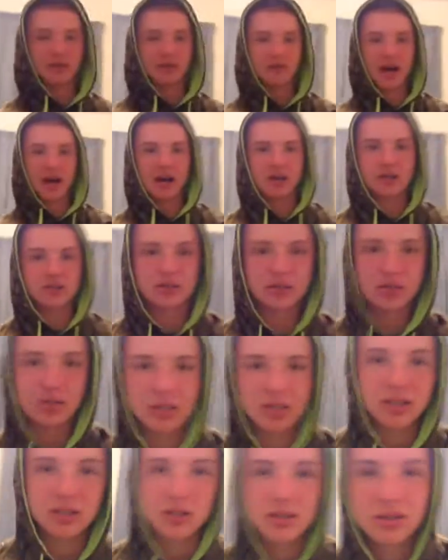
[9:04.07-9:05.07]
a fox. Look
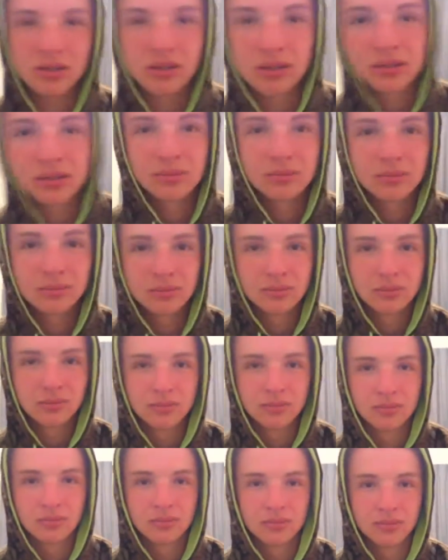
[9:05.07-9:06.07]
at this. I'm